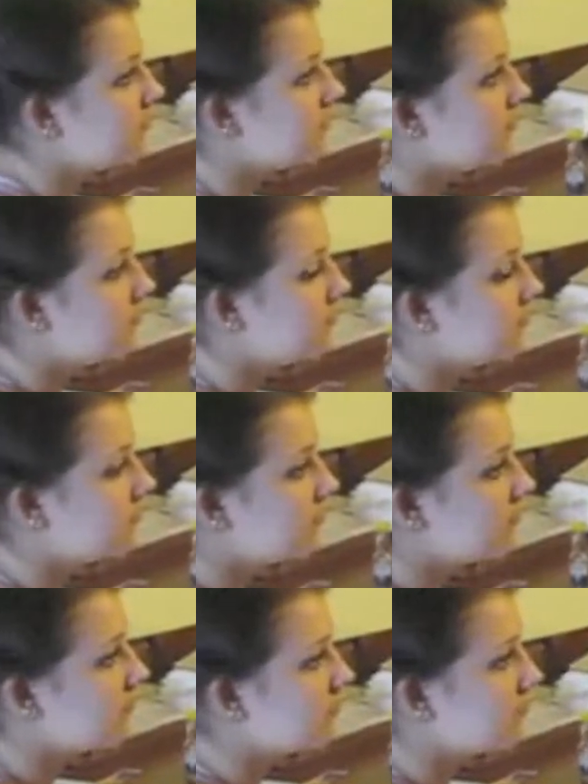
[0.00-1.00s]
did not
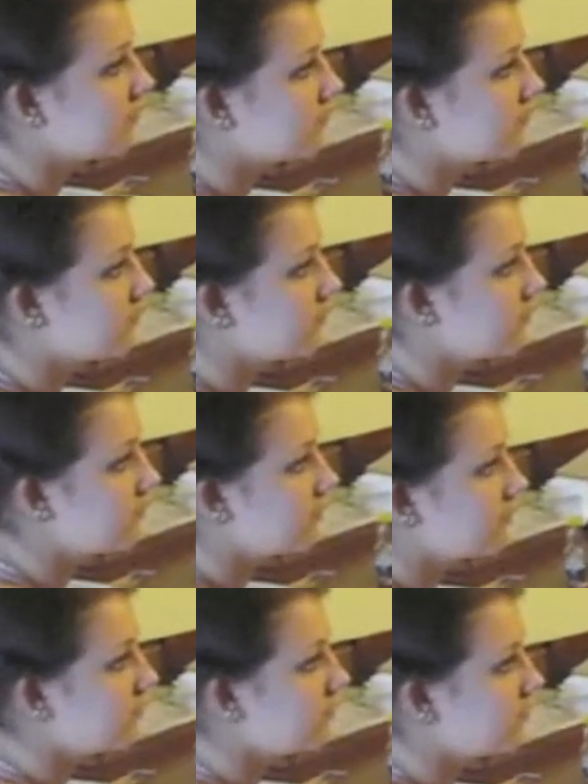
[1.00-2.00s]

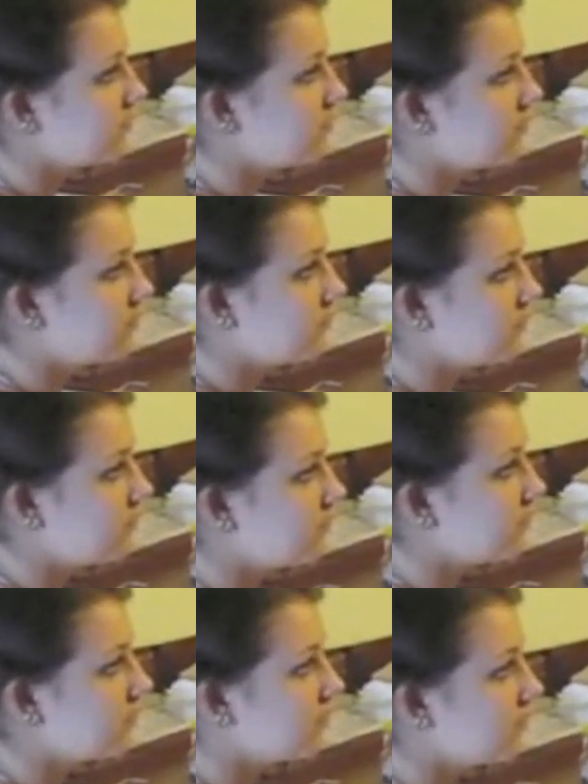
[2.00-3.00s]
really
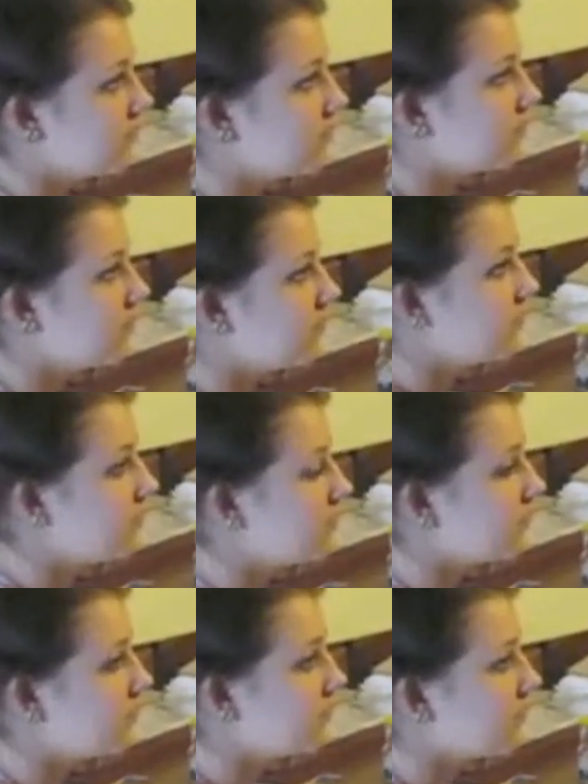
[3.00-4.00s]
know
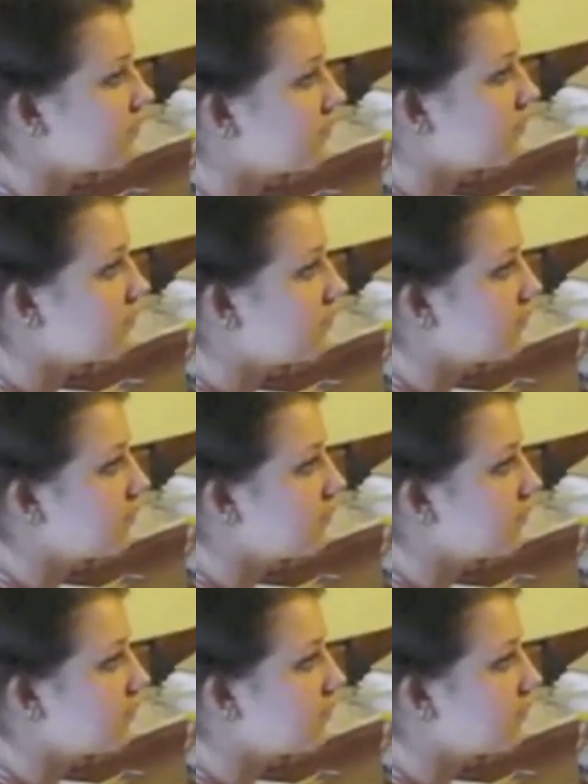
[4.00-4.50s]
they were poor.